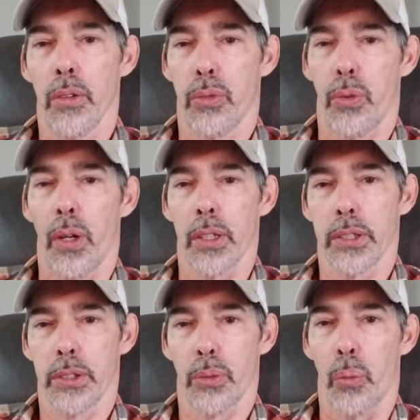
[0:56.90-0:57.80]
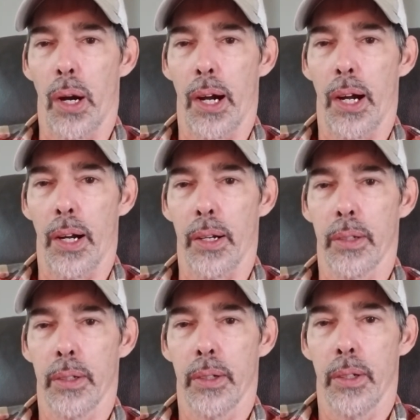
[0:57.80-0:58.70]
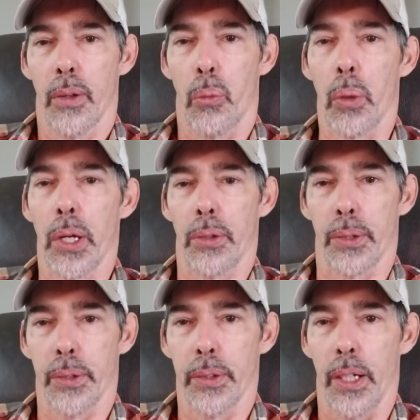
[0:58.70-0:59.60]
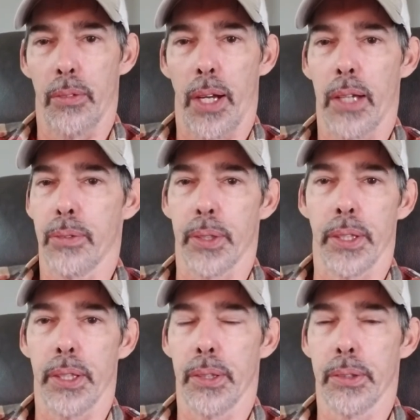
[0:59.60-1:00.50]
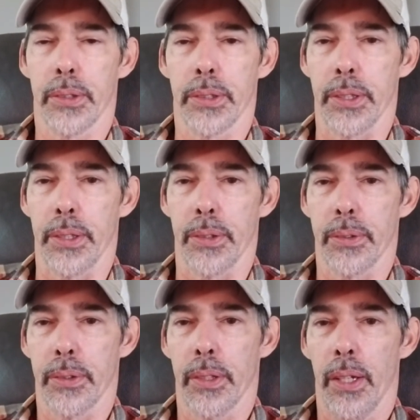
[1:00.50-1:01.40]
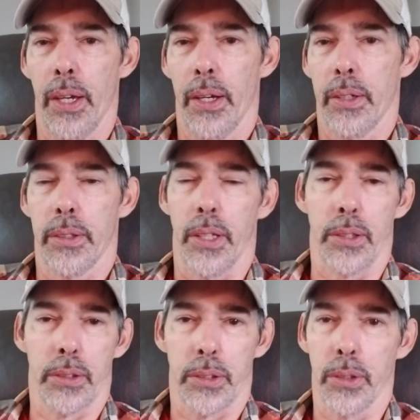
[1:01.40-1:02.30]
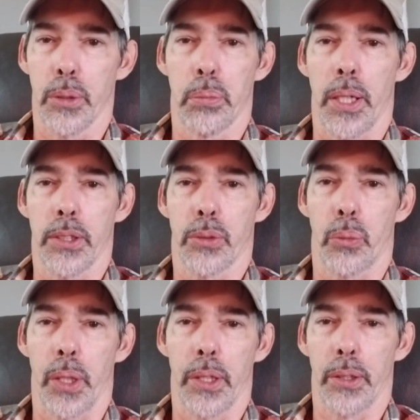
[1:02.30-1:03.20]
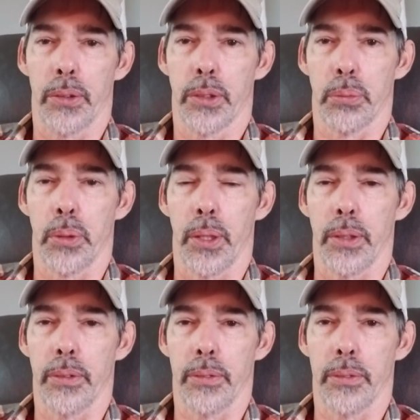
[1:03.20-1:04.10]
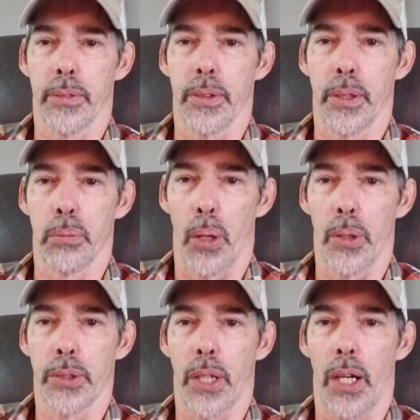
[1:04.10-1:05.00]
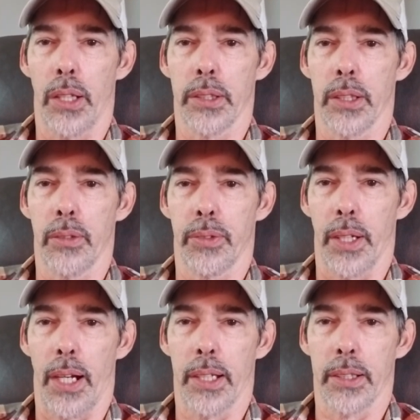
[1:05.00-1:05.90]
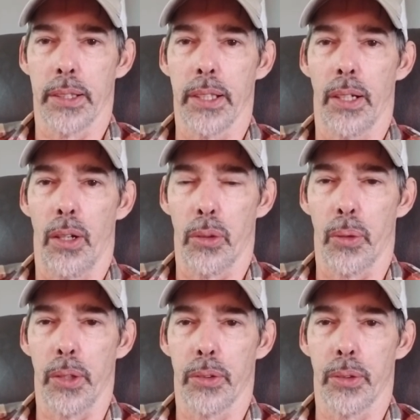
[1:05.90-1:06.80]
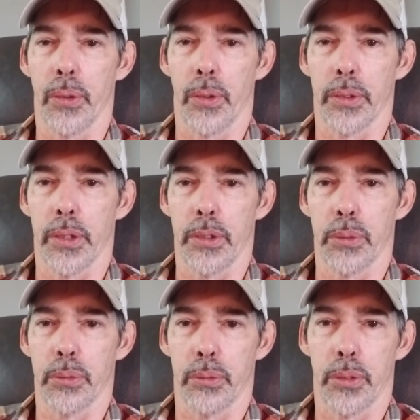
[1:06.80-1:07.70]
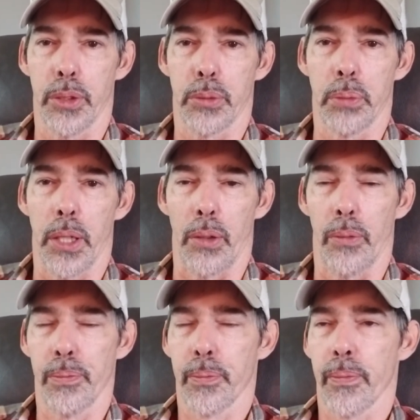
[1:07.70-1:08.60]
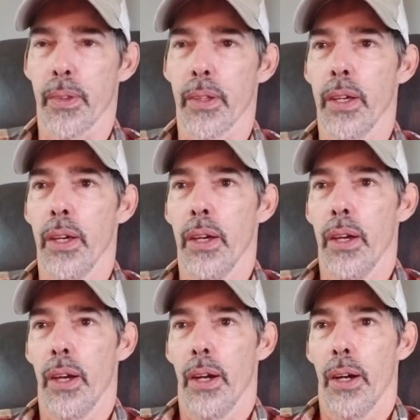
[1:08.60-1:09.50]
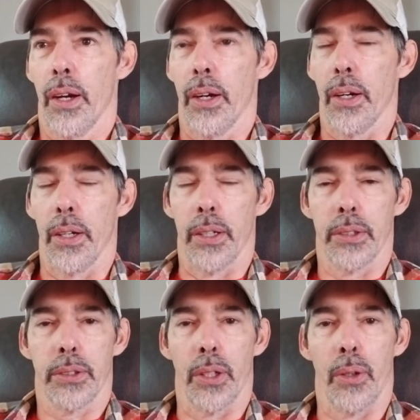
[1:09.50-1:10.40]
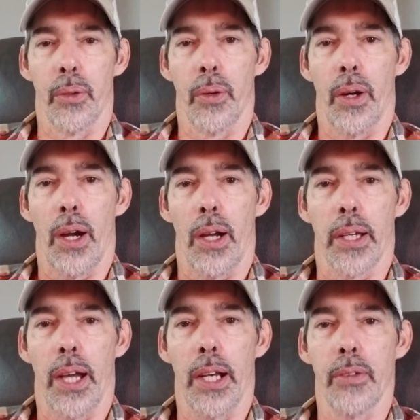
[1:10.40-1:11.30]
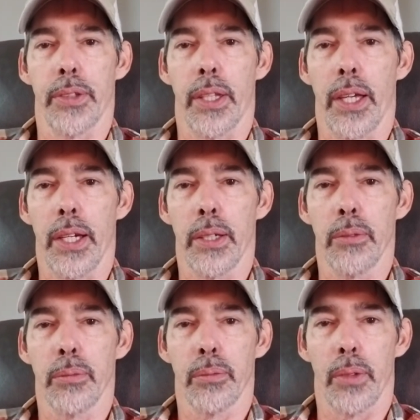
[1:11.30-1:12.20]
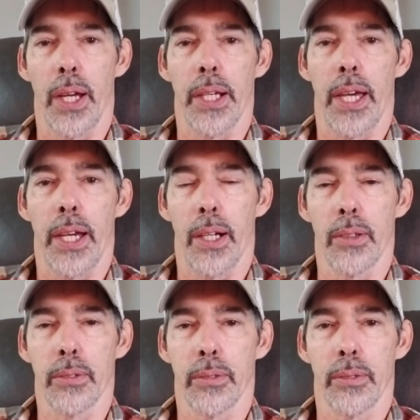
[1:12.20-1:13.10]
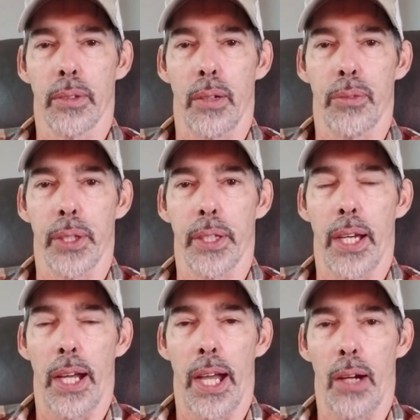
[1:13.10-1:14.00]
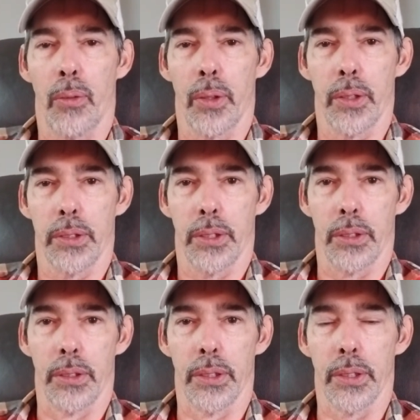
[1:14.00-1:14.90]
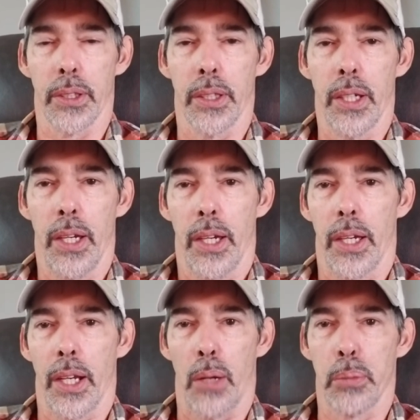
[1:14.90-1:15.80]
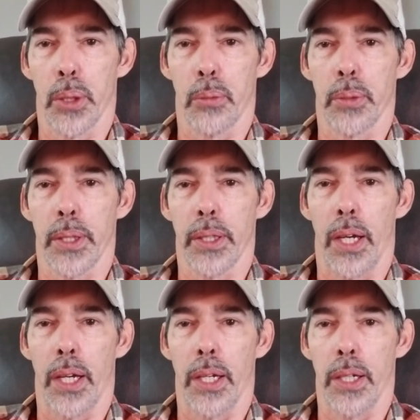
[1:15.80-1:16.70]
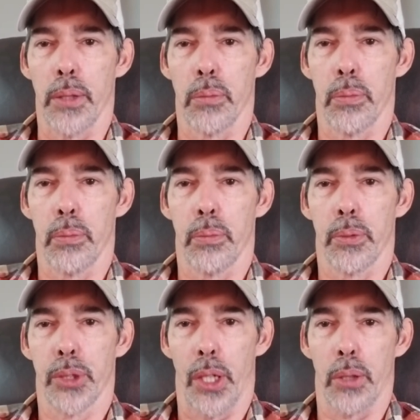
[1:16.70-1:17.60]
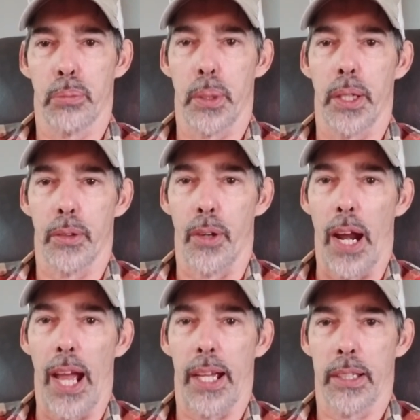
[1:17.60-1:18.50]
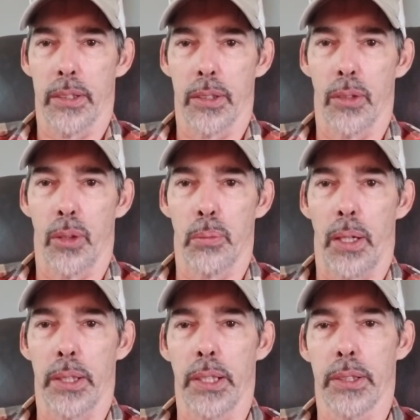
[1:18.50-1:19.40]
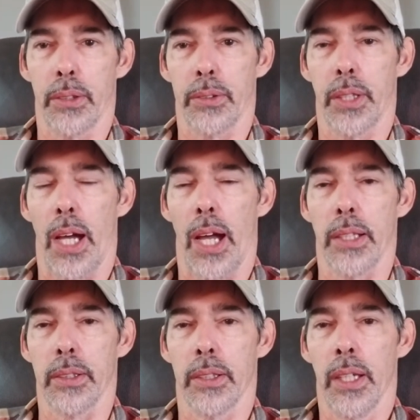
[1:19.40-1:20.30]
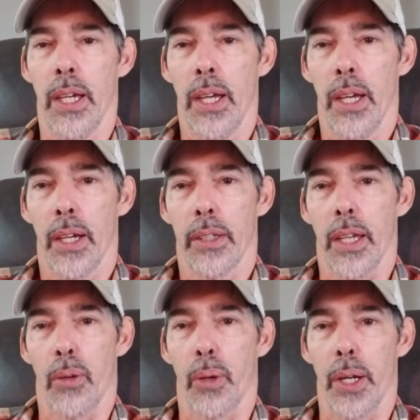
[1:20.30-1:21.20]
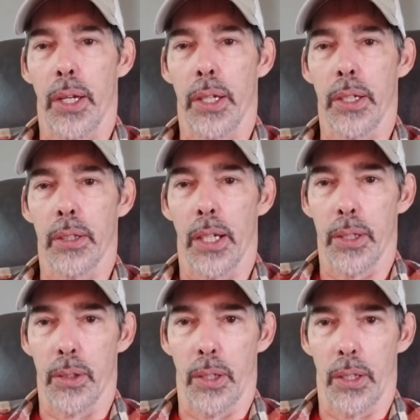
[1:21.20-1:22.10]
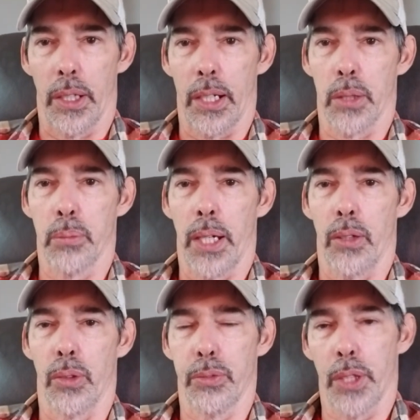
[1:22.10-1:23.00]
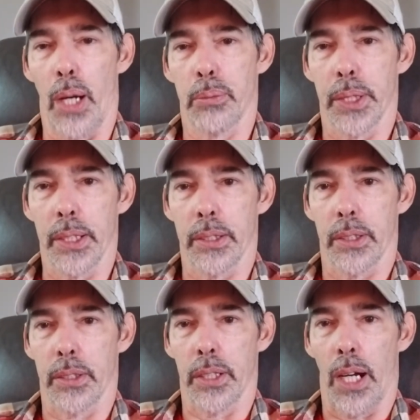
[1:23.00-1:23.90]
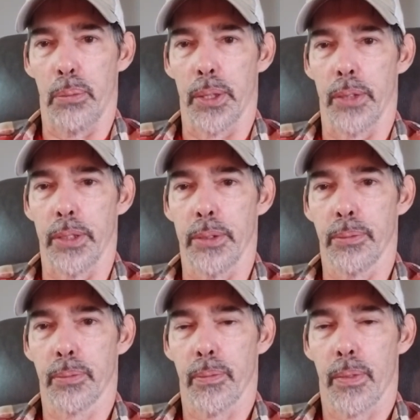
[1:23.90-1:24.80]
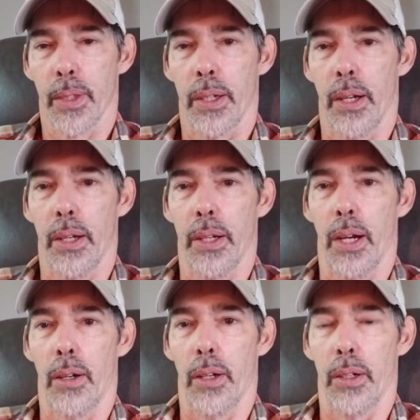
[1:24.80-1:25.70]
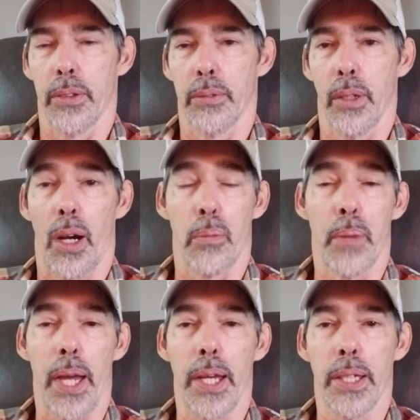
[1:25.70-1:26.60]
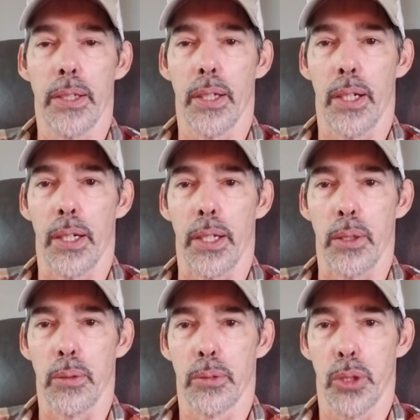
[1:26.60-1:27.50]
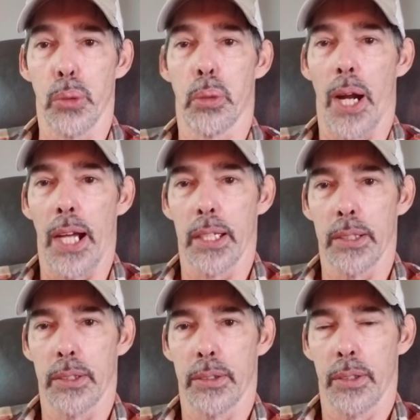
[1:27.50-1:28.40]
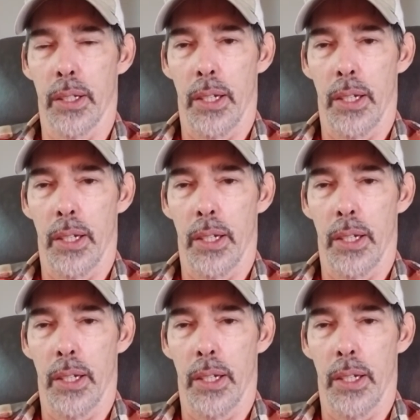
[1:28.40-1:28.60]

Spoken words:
flux wire welder that I've had for years and years. Doesn't do the best welds, but it burns hot enough that I can get all the way through on this metal. So I got everything laid out. I figured out how I want it to look, and I built me a truck bed rack to go on my Nissan Titan. That way later on I can mount a rooftop tent to the top of it. I made two brackets